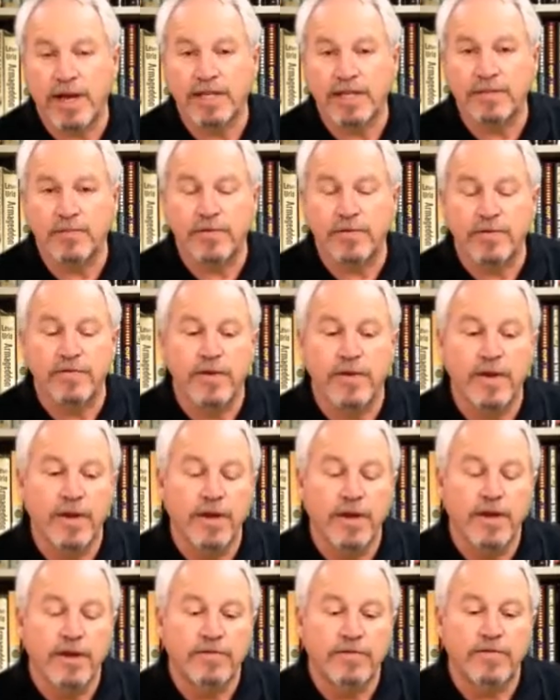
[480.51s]
impossible,
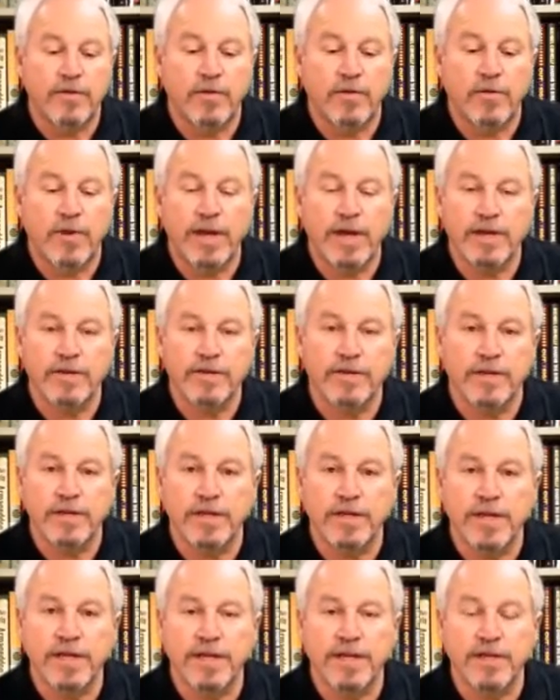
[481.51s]
for a writer to
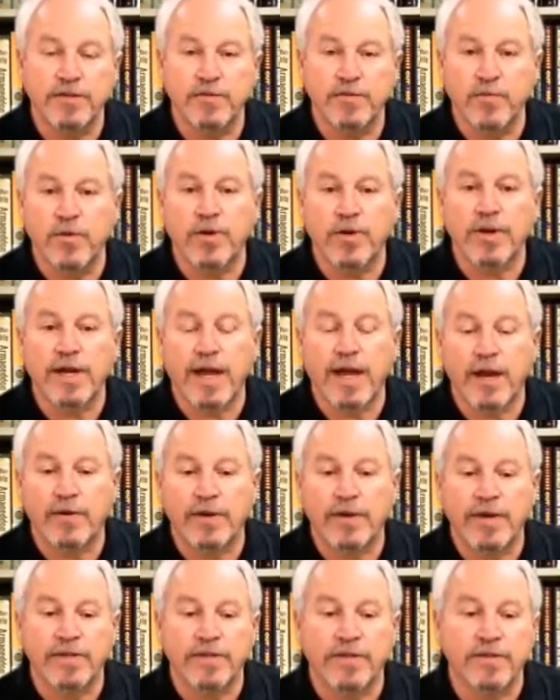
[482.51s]
get his work
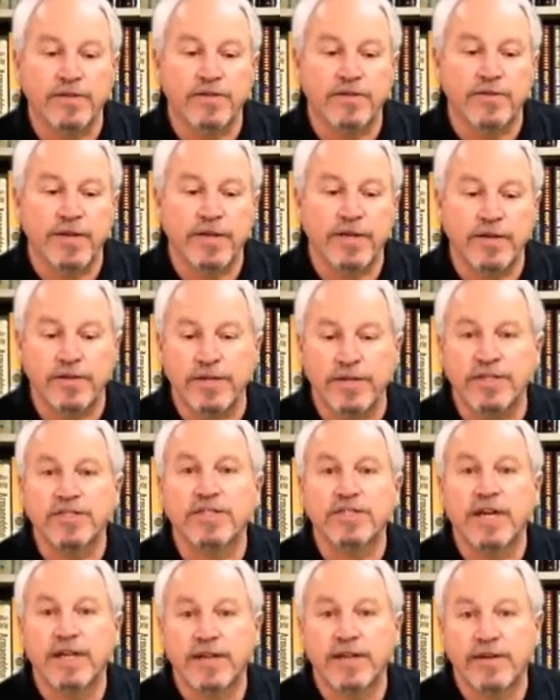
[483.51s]
out on the street or to
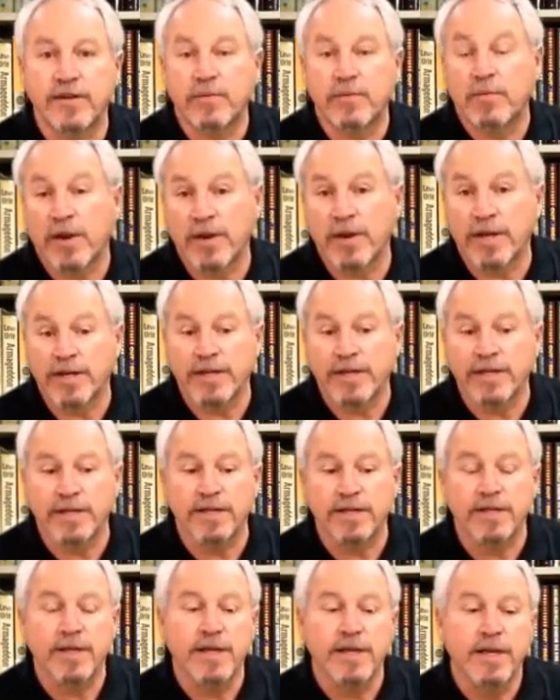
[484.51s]
sell it or market
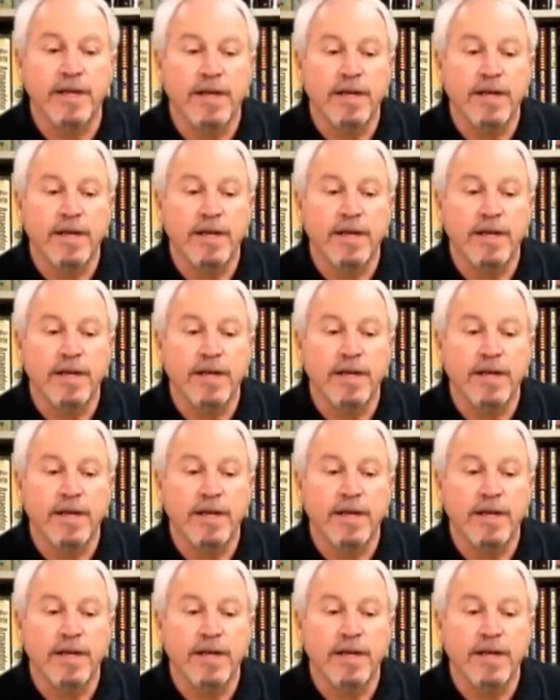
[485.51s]
it.